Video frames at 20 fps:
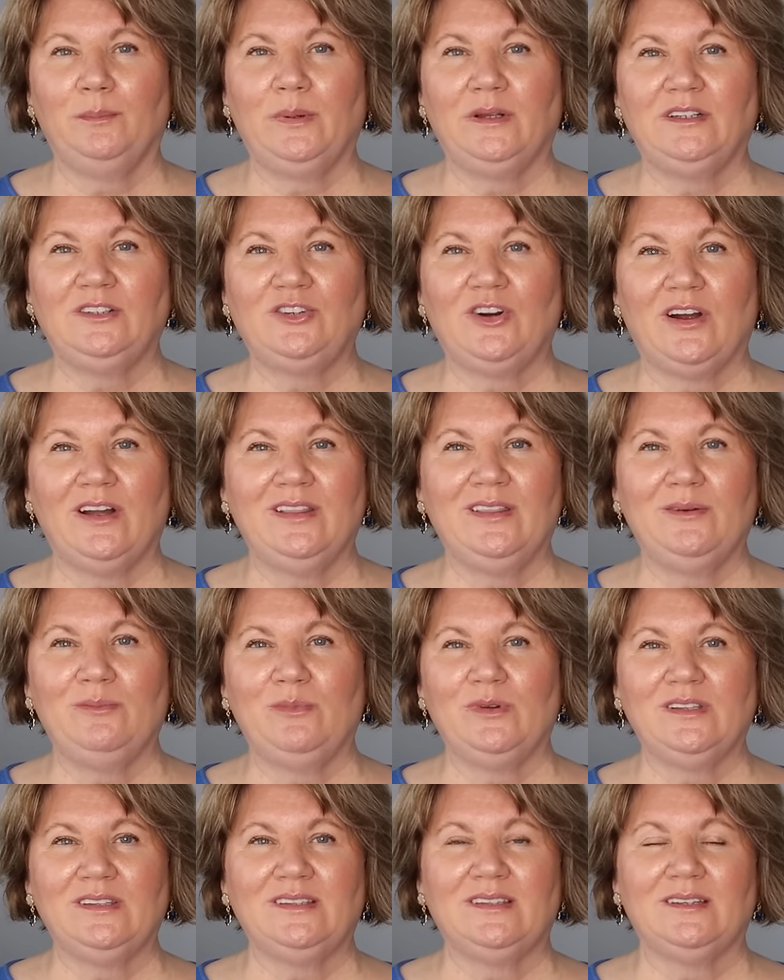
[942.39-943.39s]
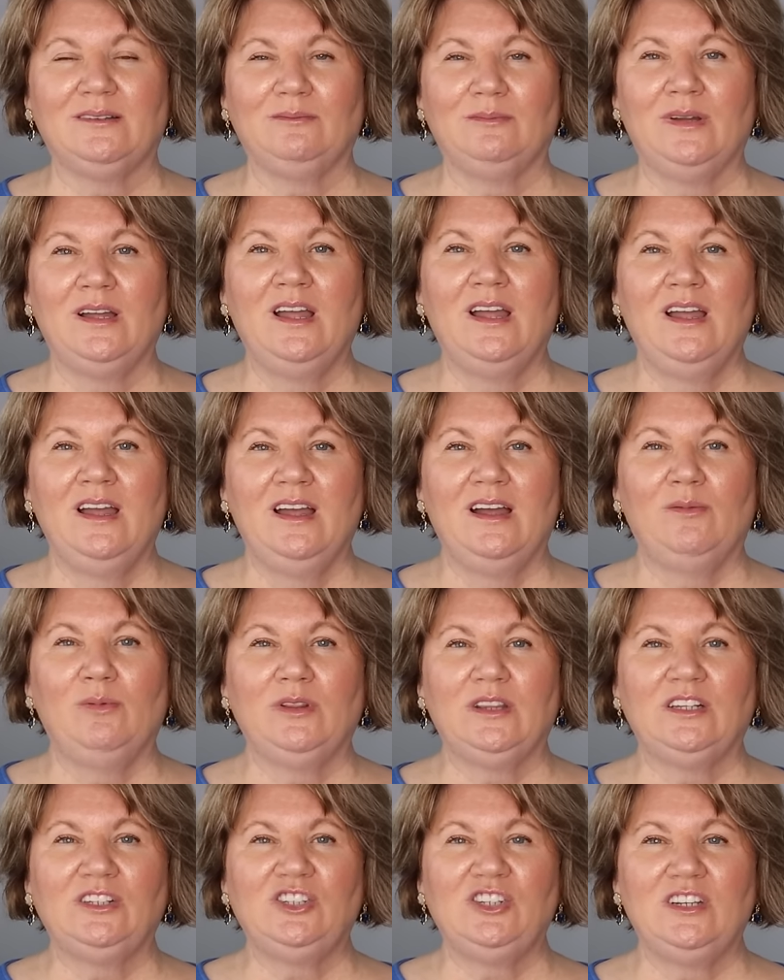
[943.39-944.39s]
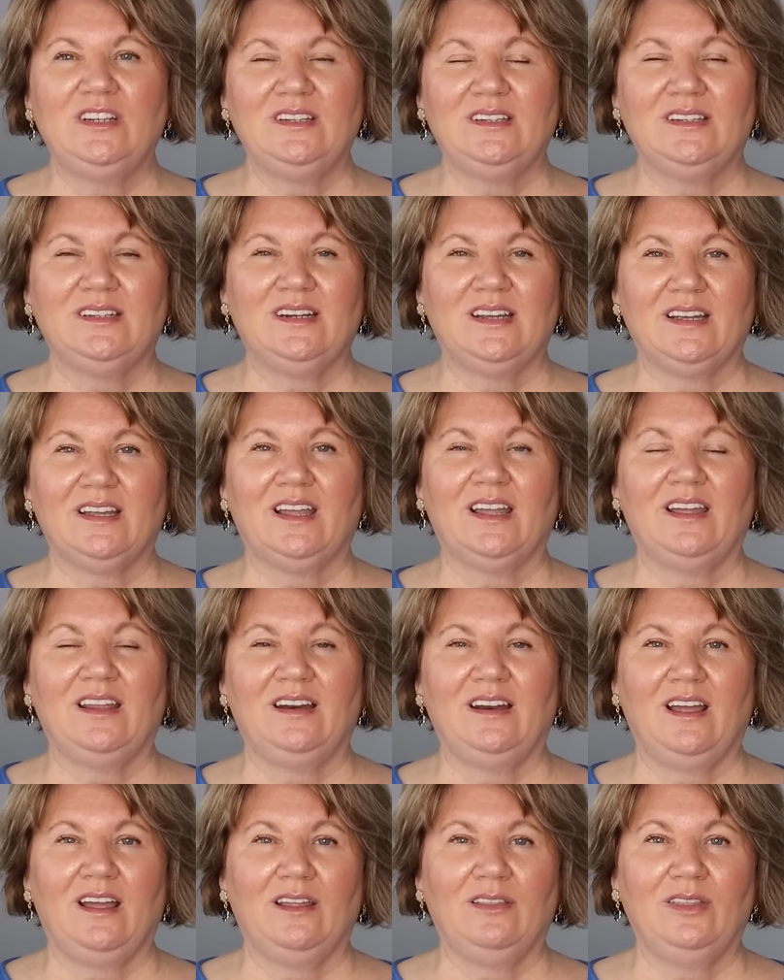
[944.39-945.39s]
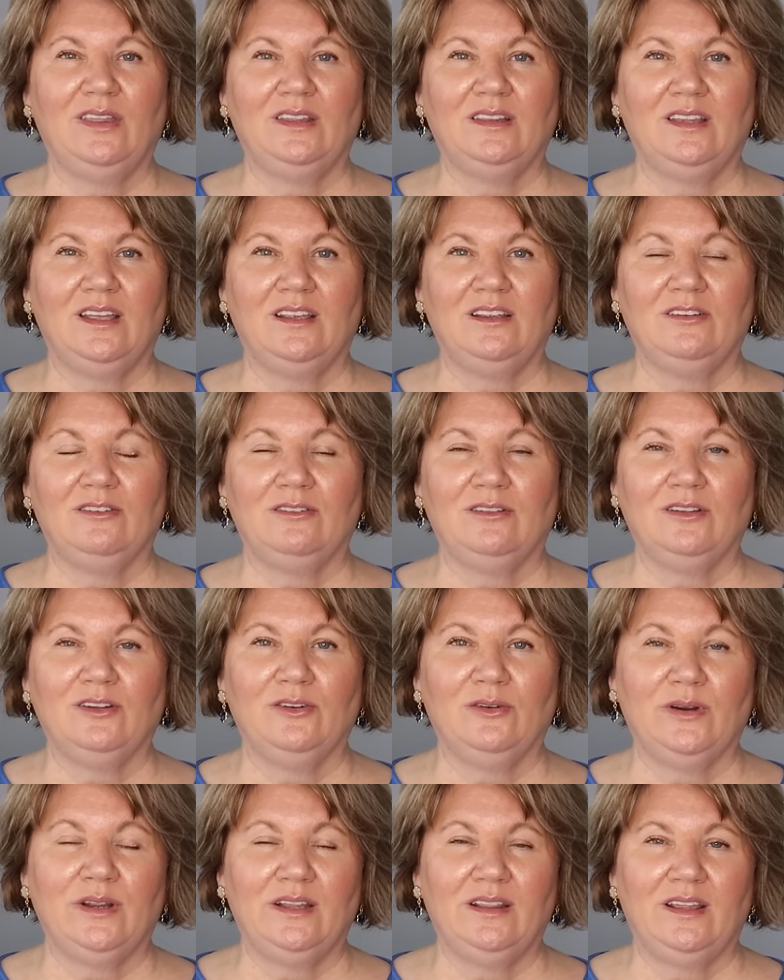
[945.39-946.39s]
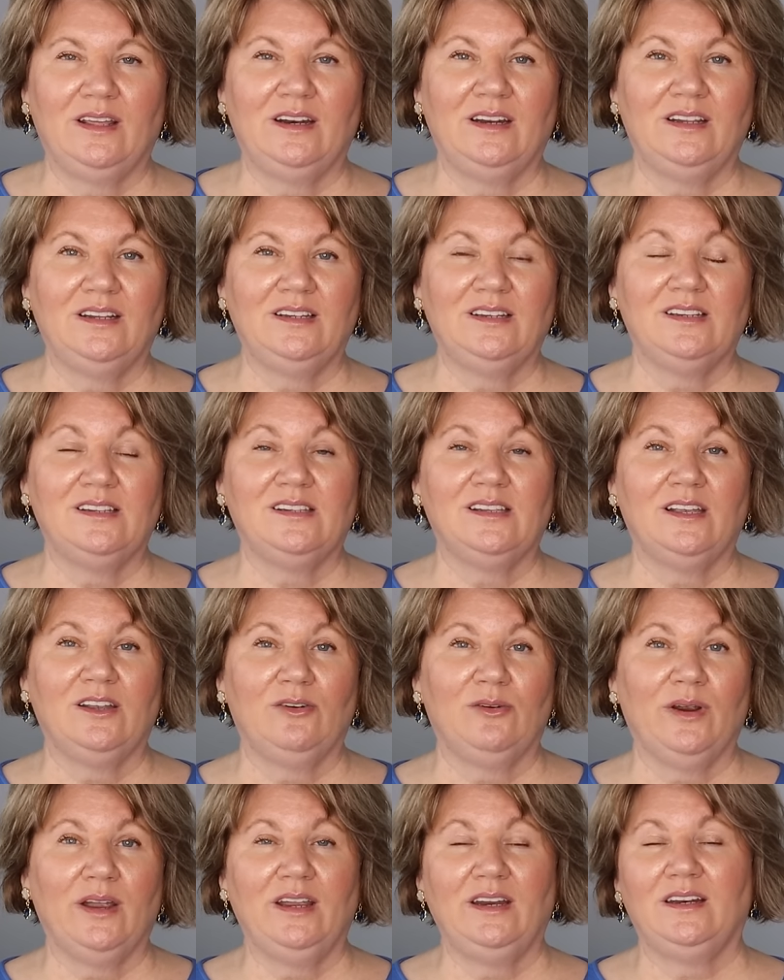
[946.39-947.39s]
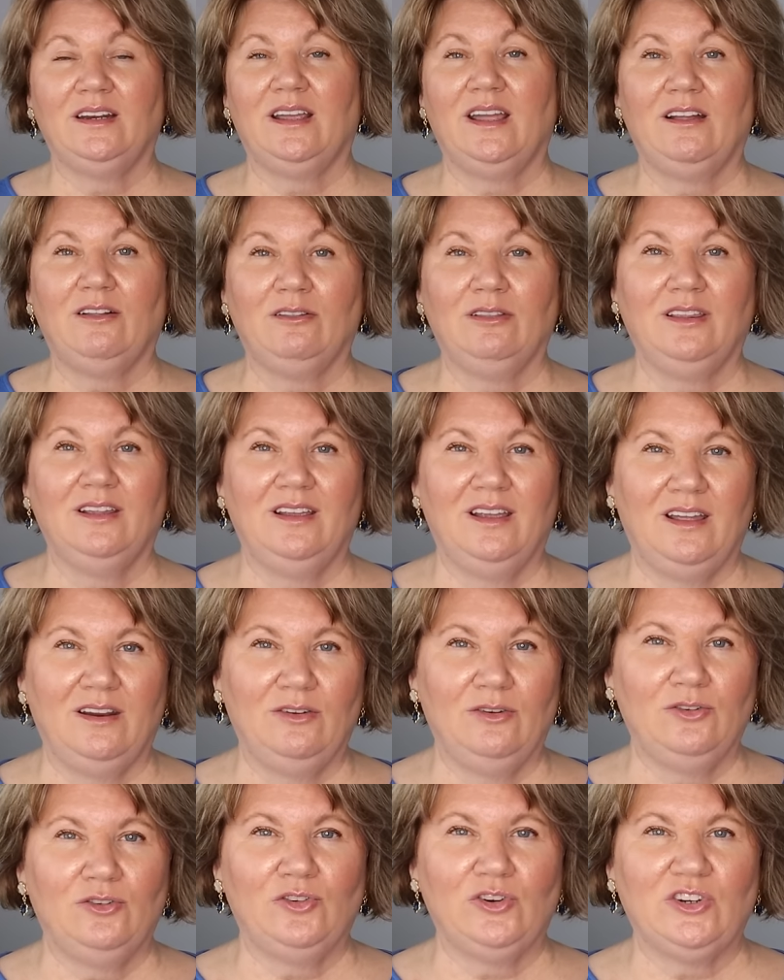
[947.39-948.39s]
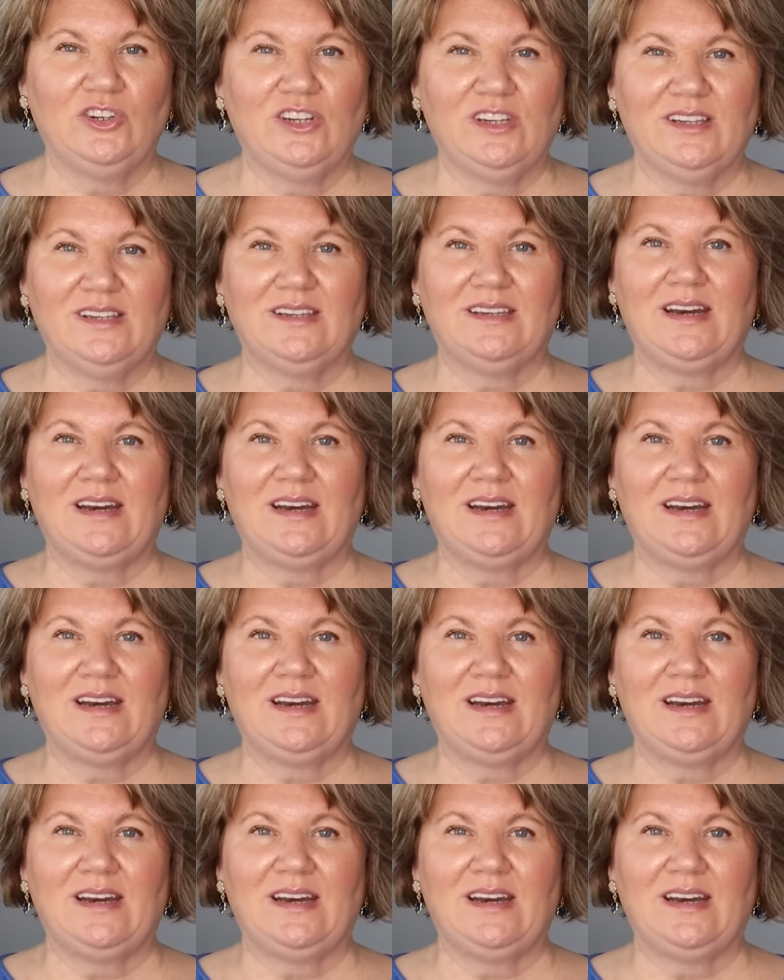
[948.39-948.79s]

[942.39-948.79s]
But try them with some, with a cheese stick and I think that you'll agree that it is a great, healthy and nutritious